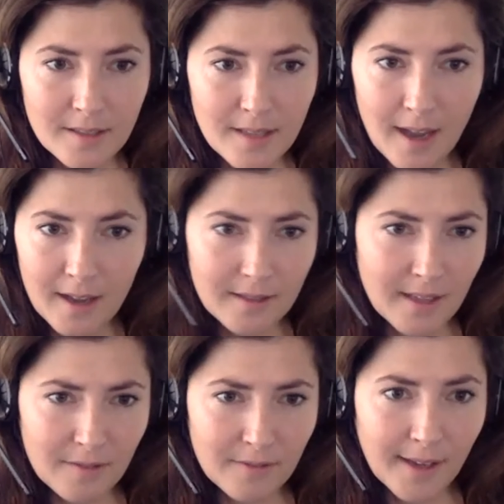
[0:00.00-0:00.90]
Is that
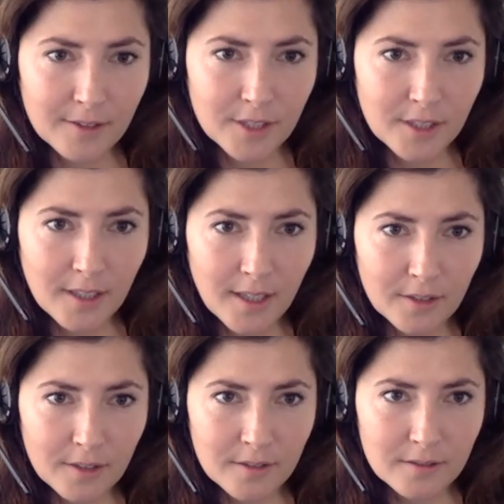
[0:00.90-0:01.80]
a factor
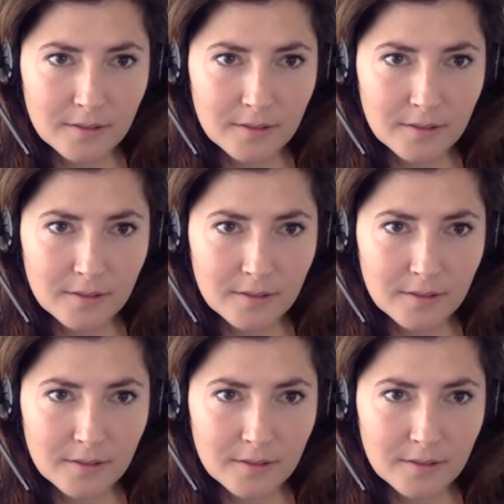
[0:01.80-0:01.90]
at all?